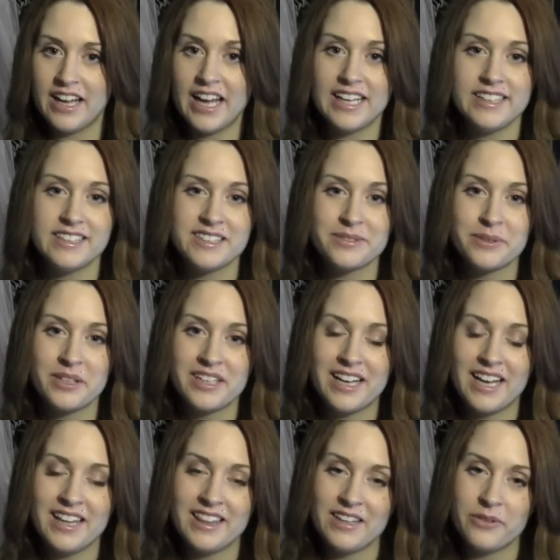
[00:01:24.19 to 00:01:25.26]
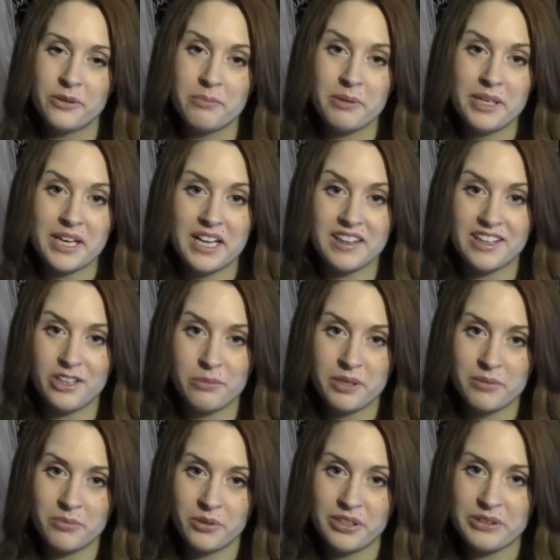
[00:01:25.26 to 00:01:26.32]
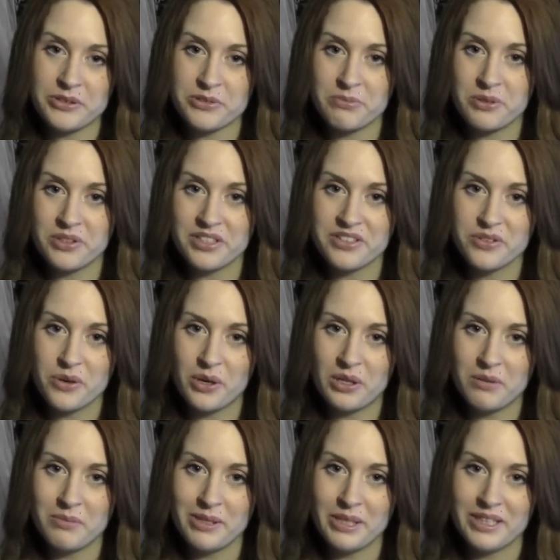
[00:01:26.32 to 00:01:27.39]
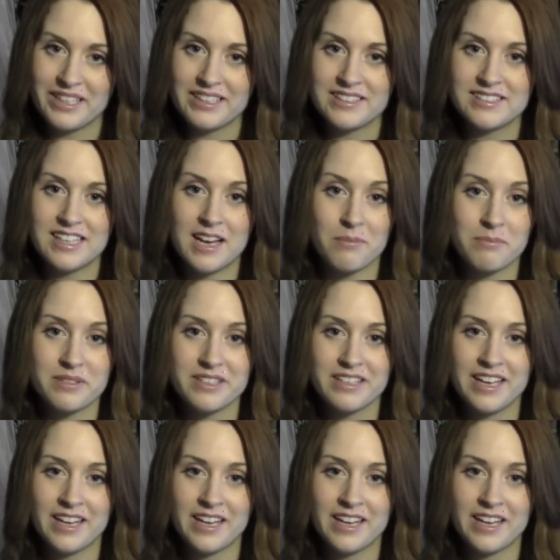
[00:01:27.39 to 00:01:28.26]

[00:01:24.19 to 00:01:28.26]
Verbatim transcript: And this one I think would be a little bit more usable than Ptolemy except